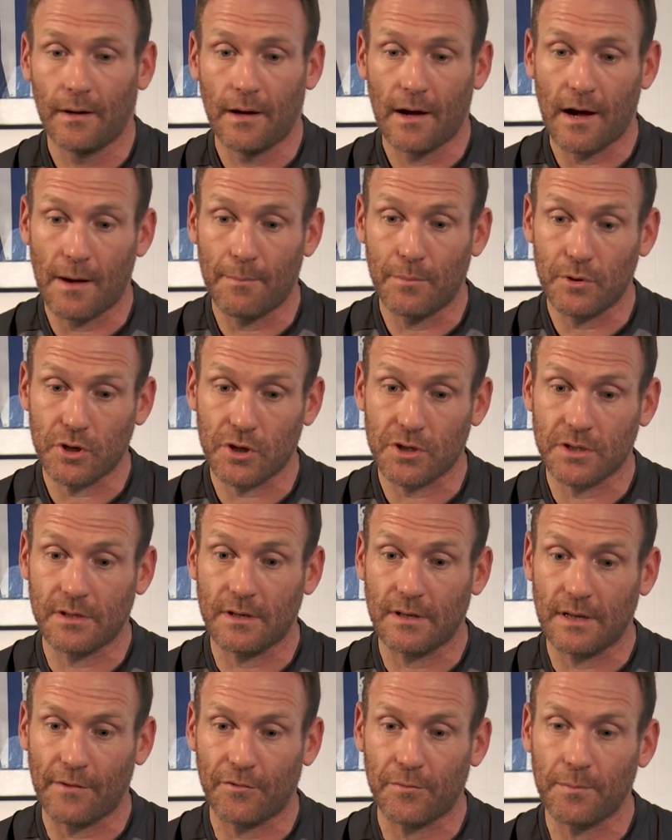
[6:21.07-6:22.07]
But
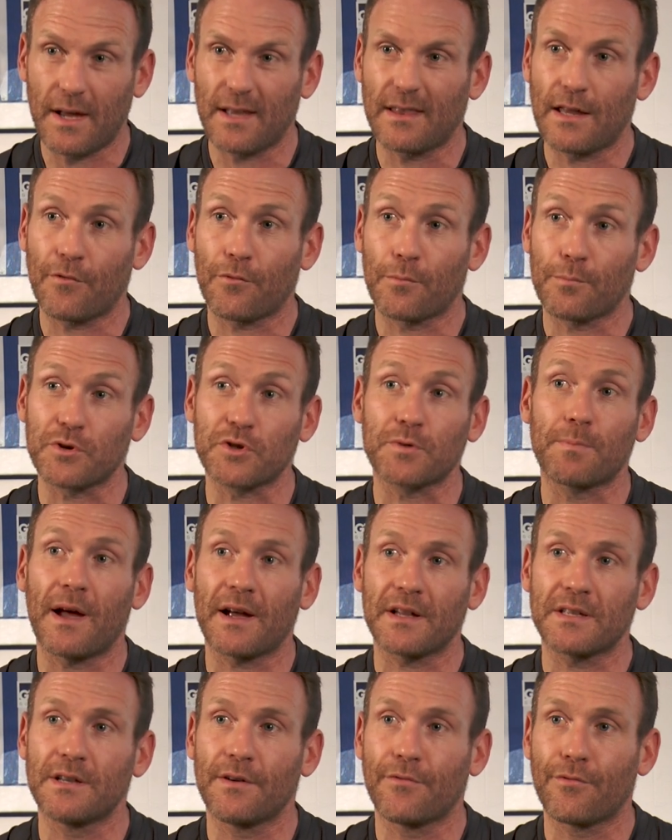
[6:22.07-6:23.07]
just gives me a different
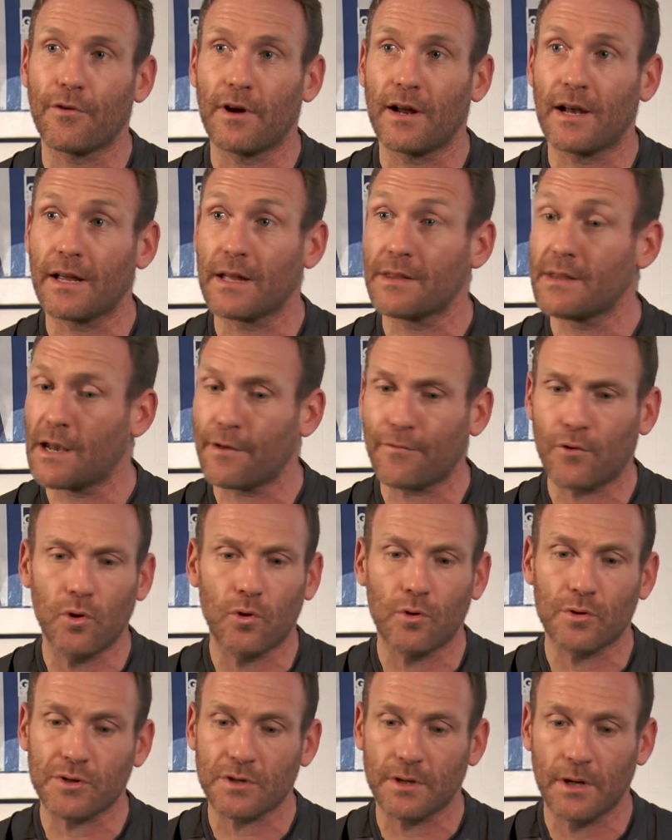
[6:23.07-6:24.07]
perspective, really. And then, of
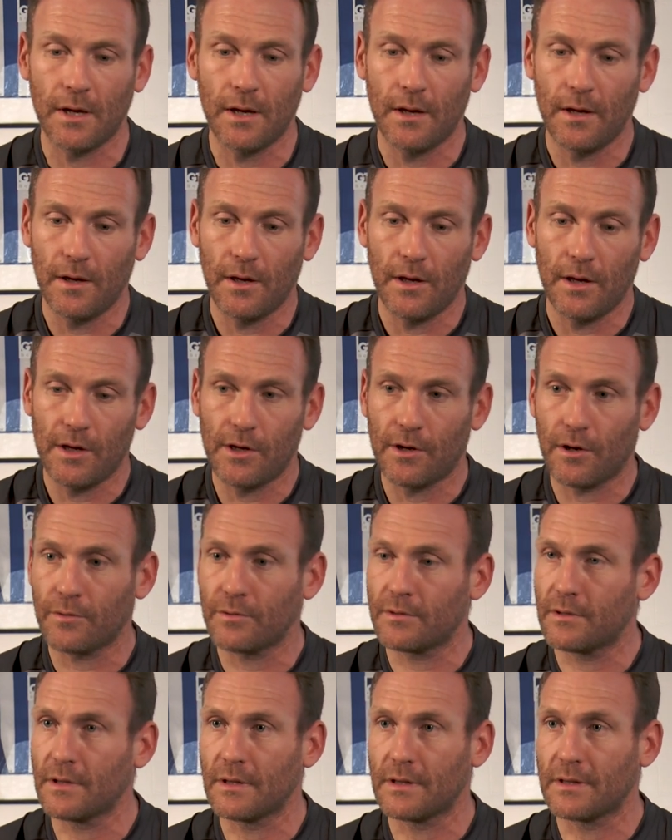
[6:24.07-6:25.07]
course, you know,
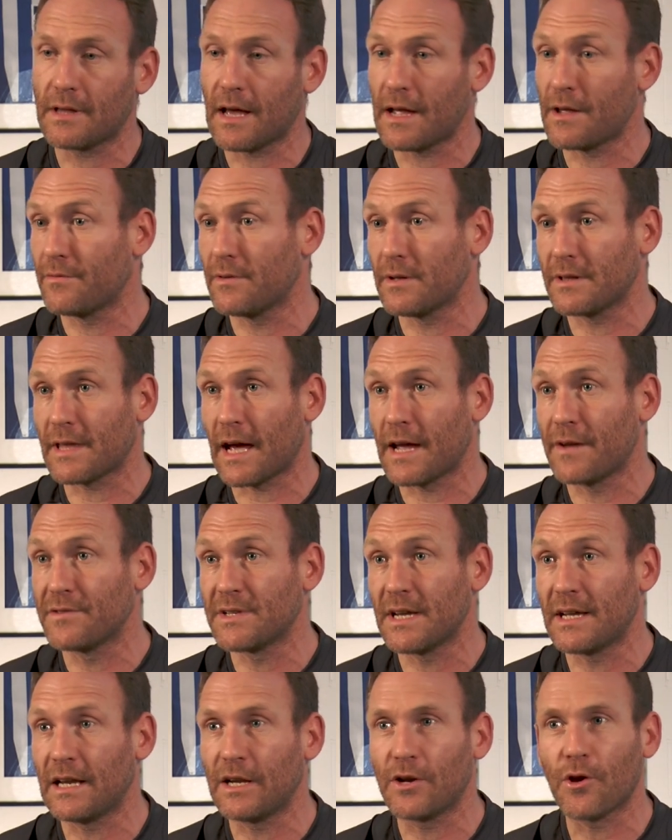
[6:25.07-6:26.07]
Dave's
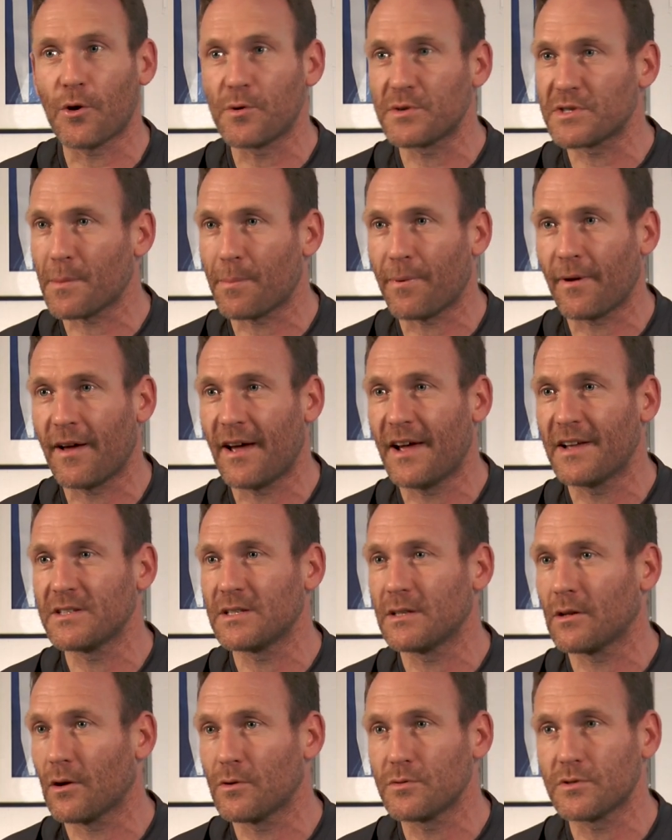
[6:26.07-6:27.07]
in, he knows the players,
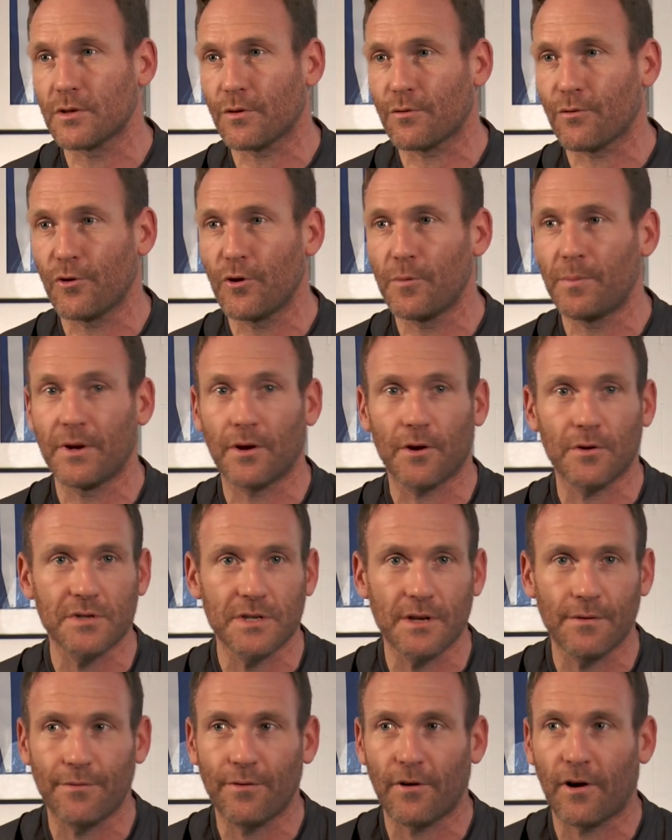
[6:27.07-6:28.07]
he knows the group, he knows
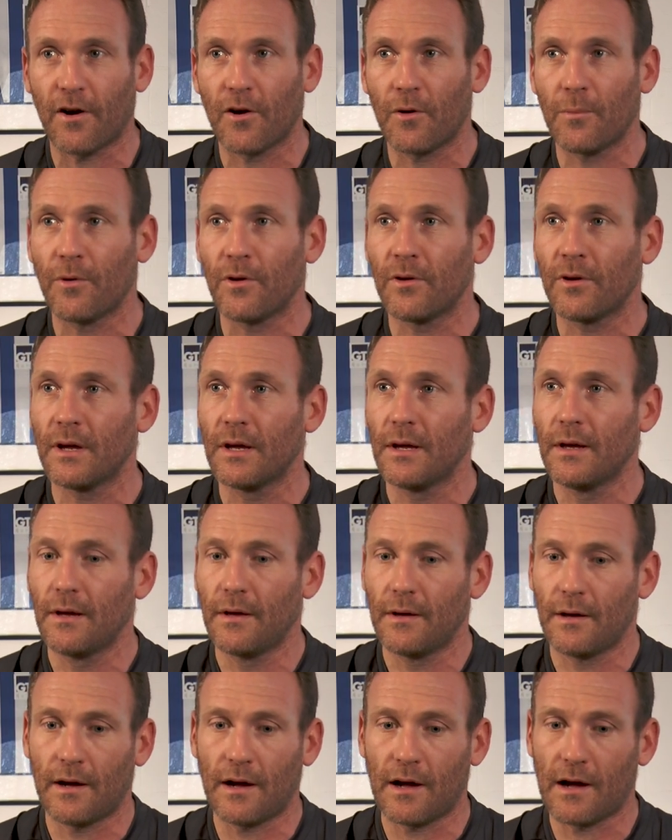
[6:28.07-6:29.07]
the environment,
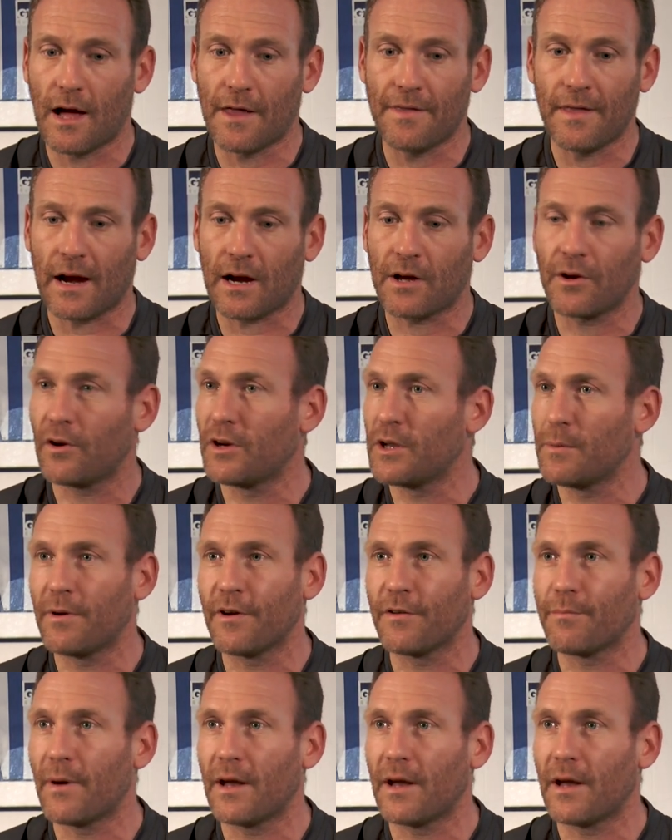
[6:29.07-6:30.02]
and that can only be of